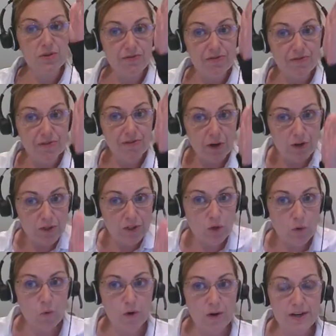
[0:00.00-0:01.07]
first
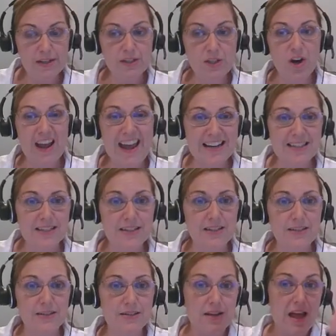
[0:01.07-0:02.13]
coordinates are
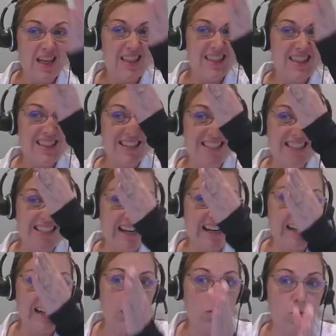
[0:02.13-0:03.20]
x's, the second
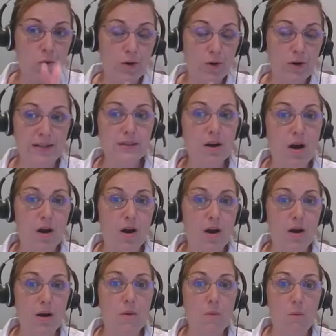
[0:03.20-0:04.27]
coordinates
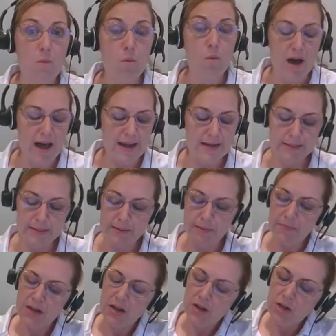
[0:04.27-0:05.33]
are y's.
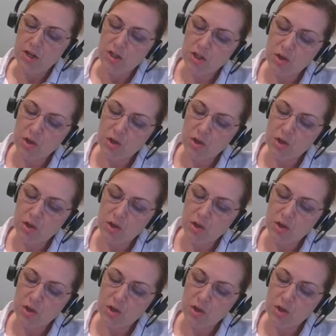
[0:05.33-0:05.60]
So